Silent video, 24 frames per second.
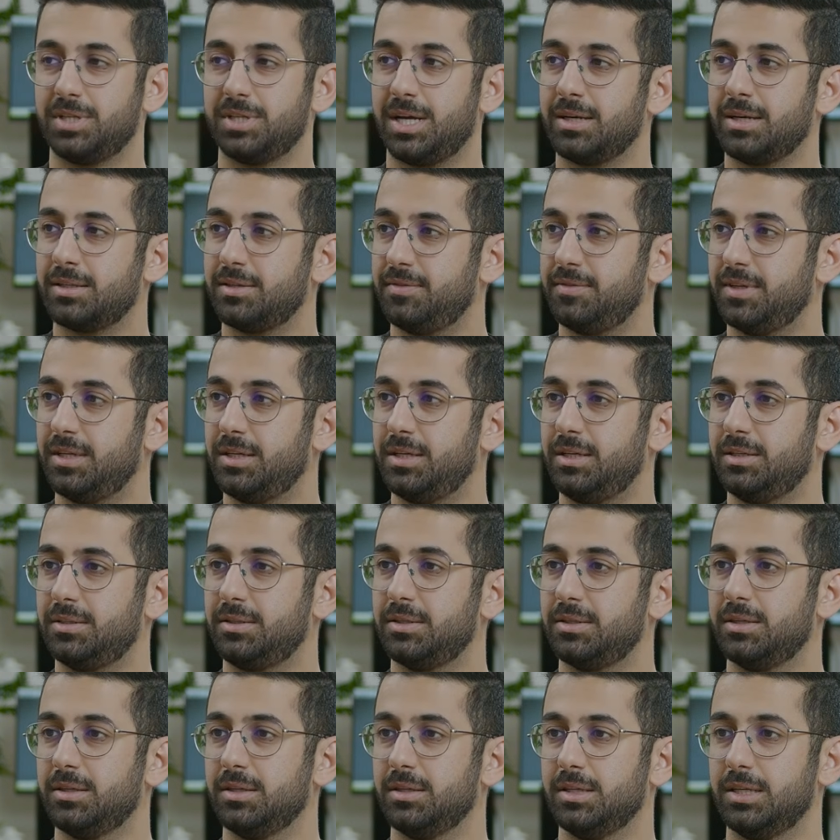is
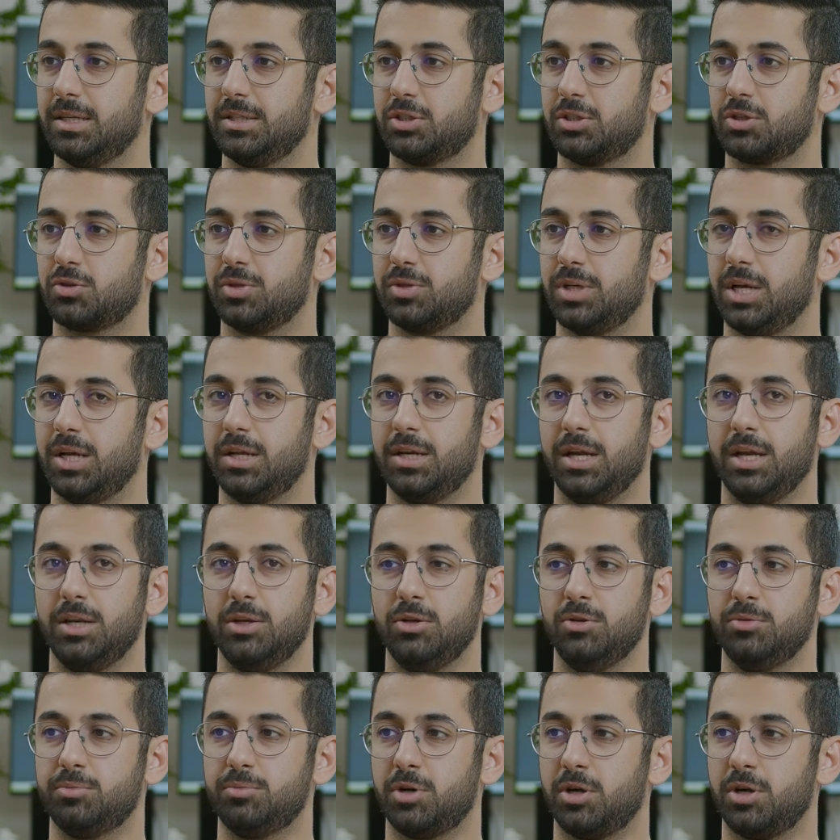activated, let's create a
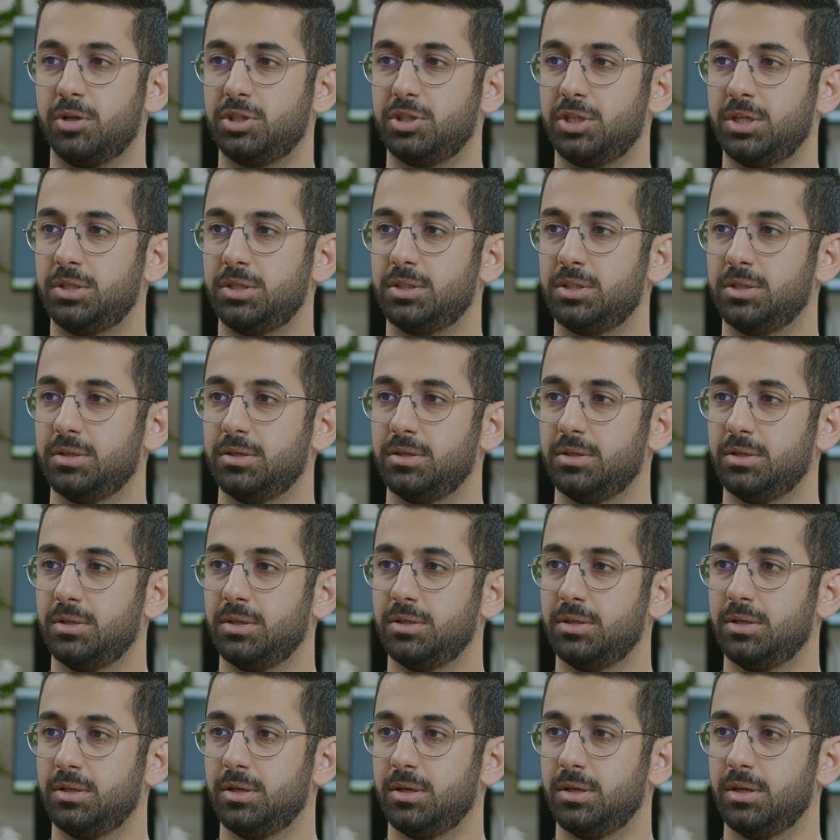new project.
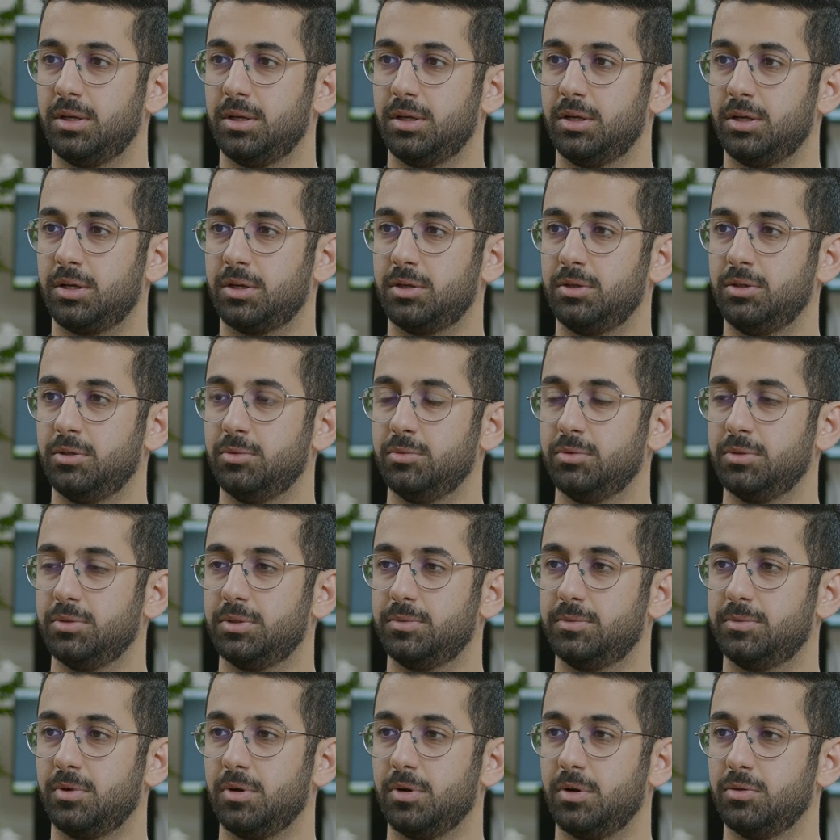Here you
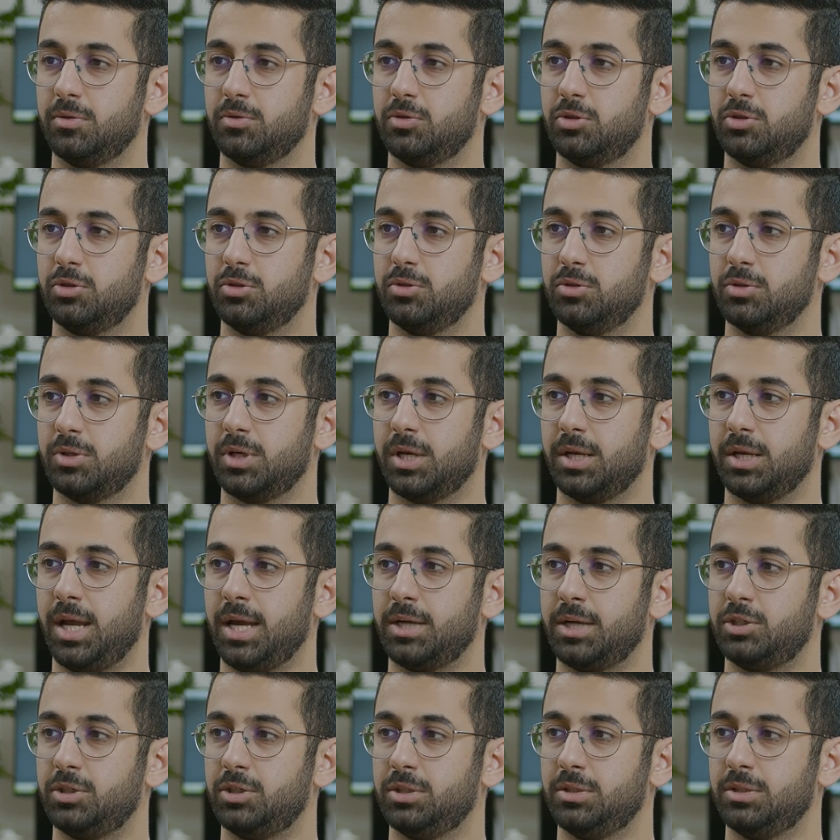would go to
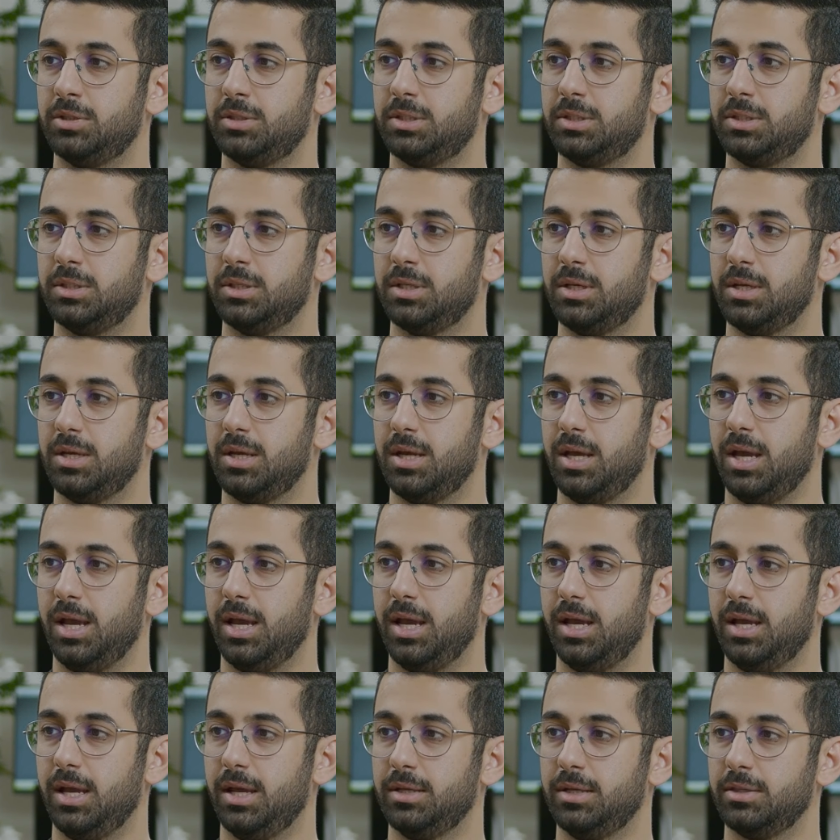Connections
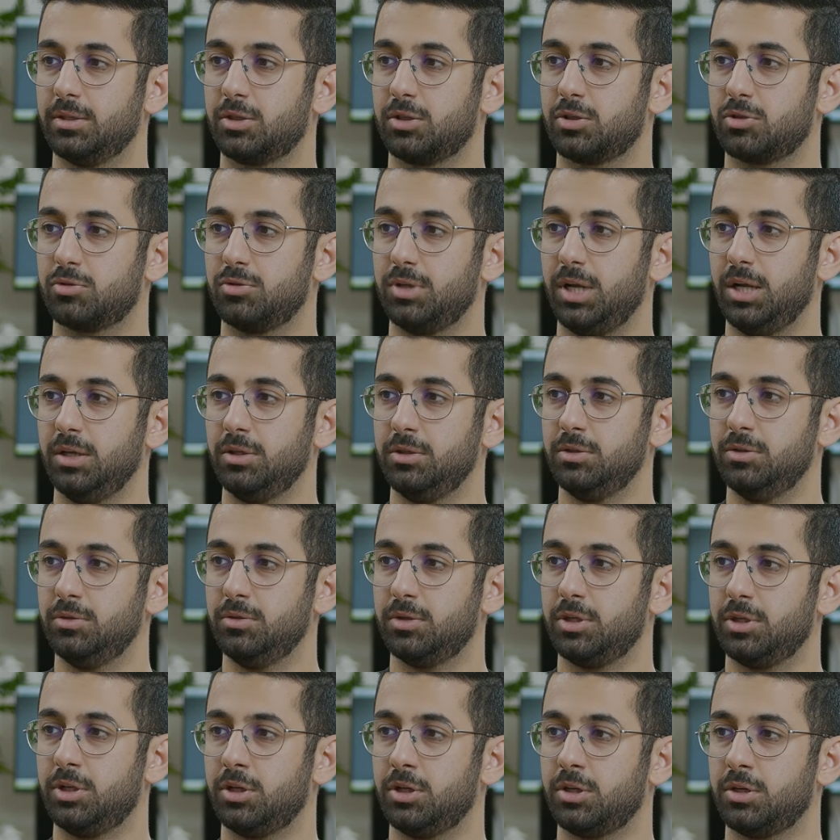and create New
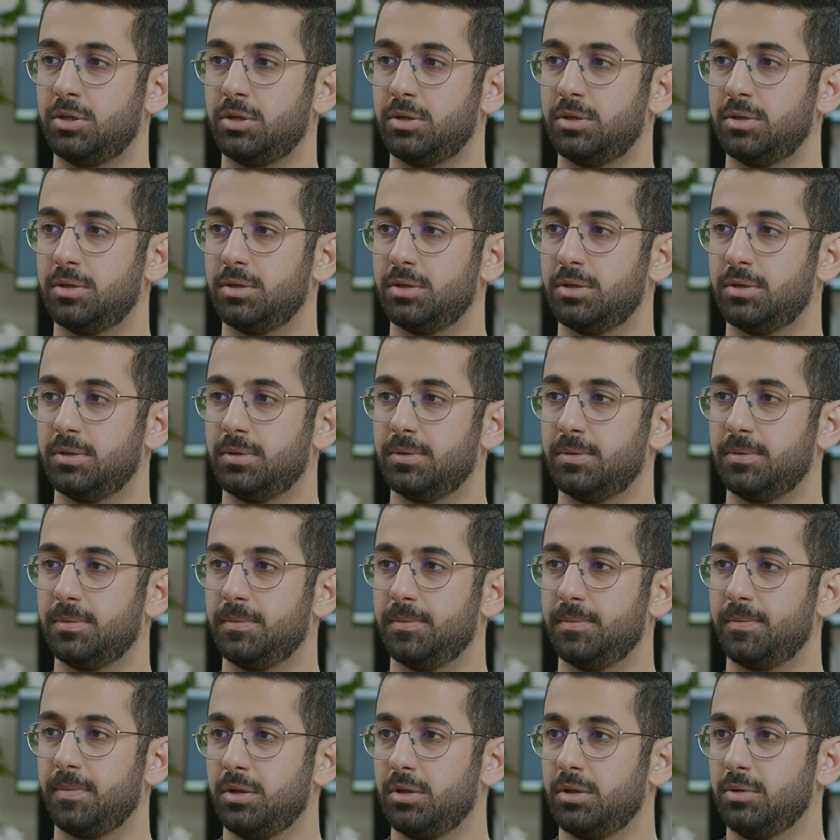here.
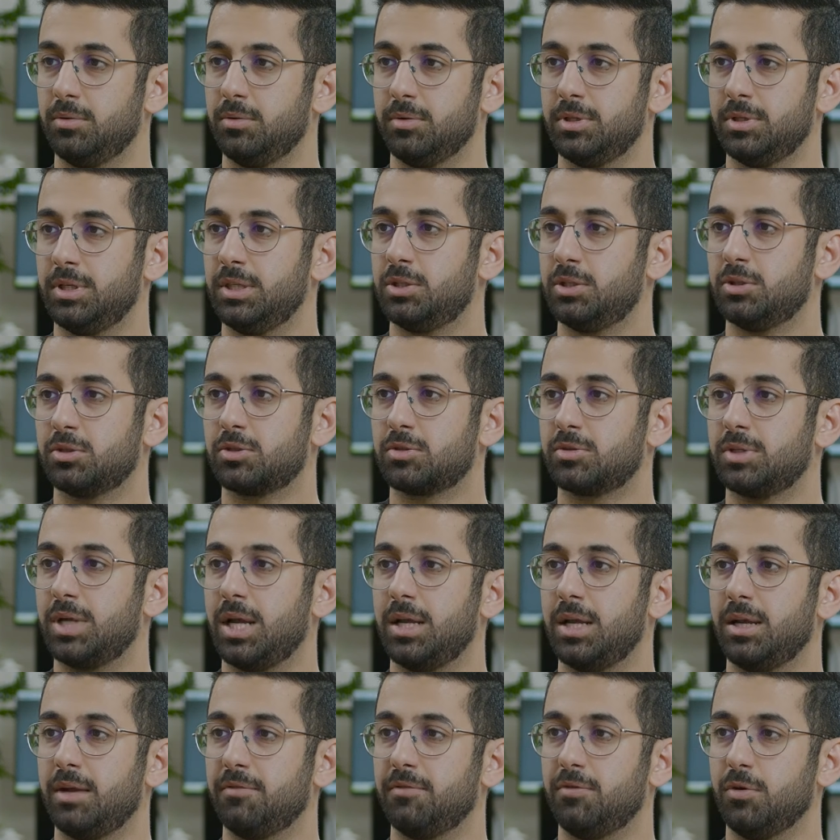You will need to
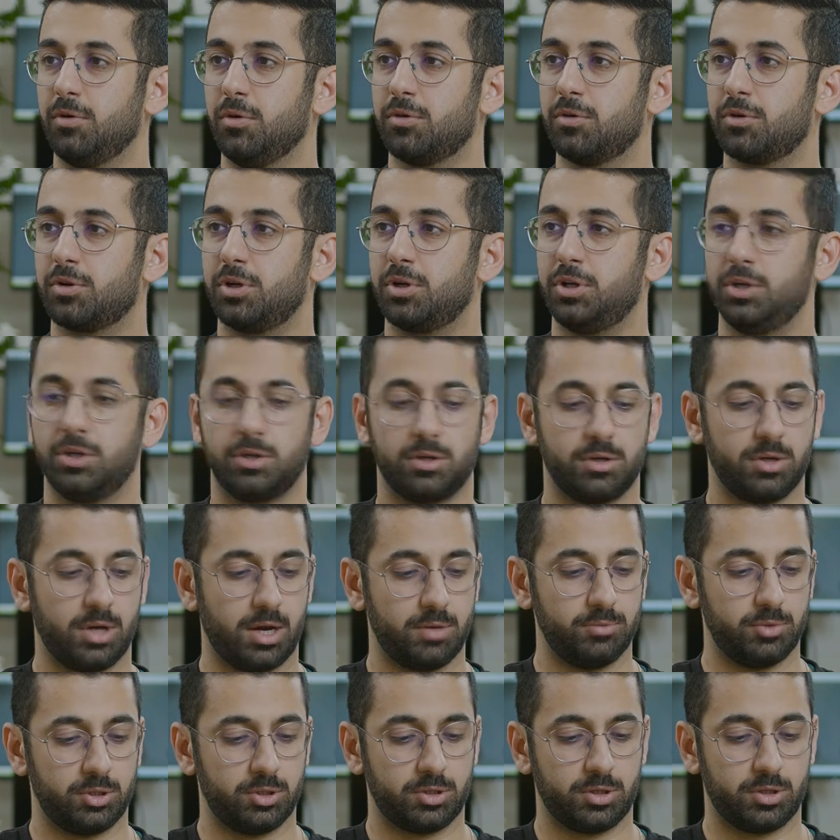create a folder here.
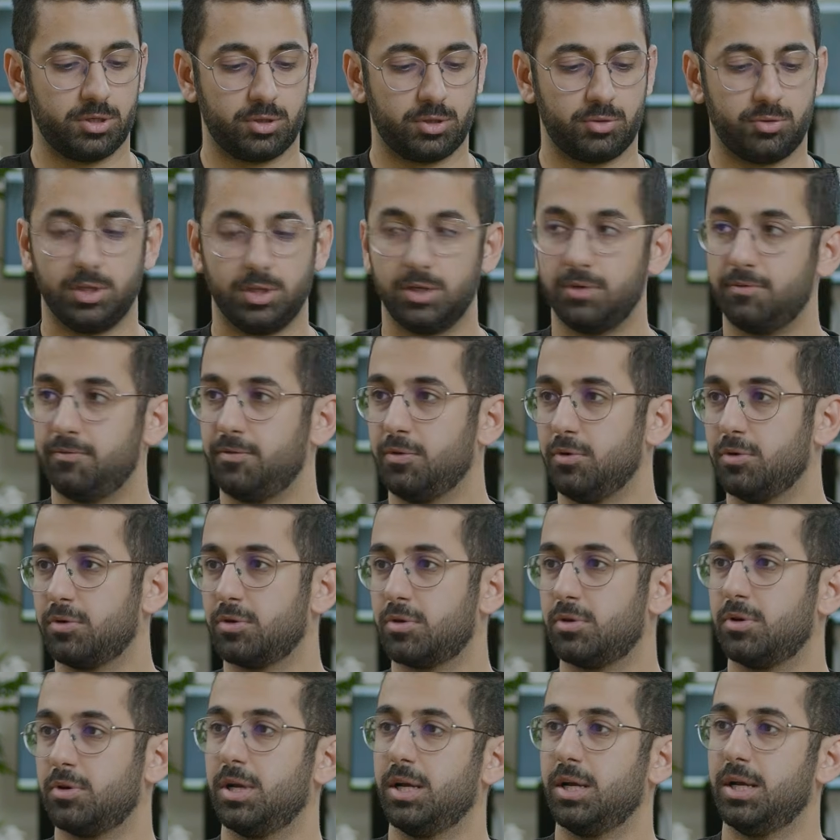I'm just going to create a
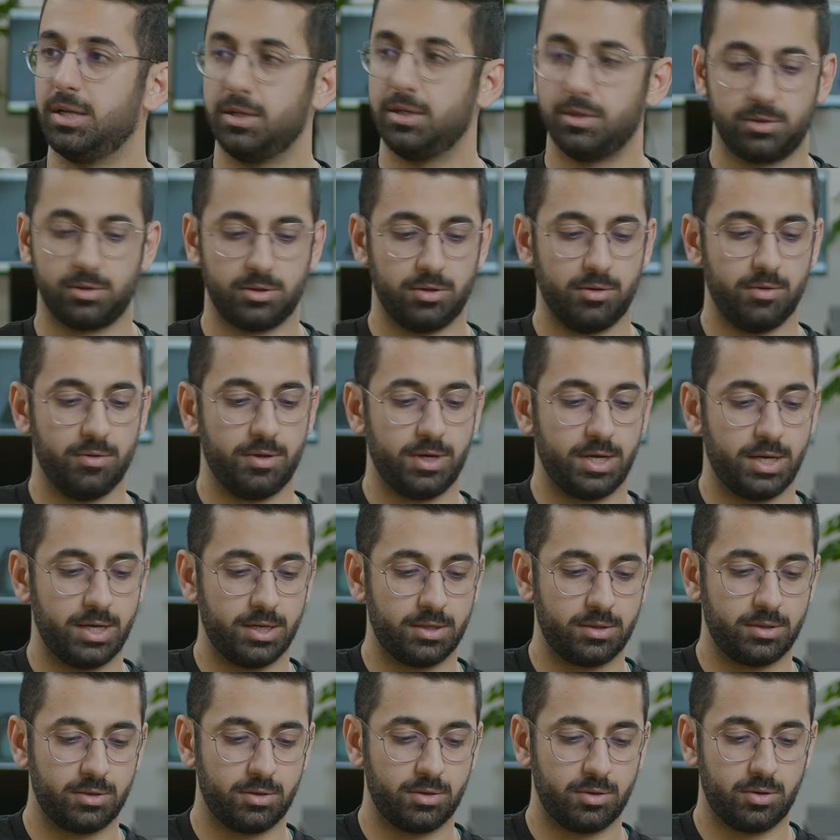folder and call
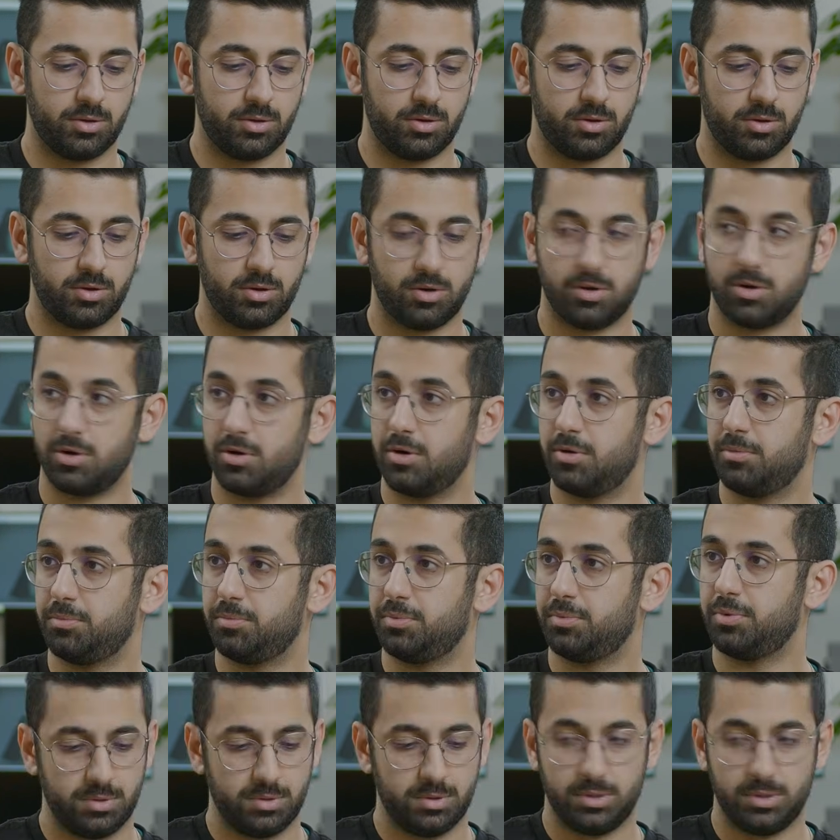that
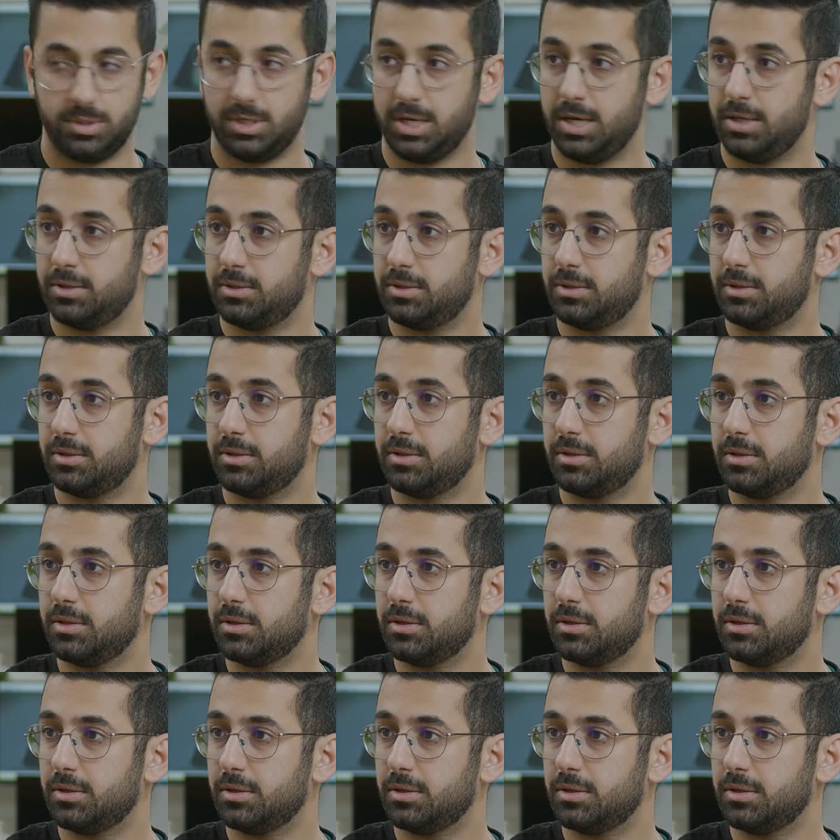HARP Test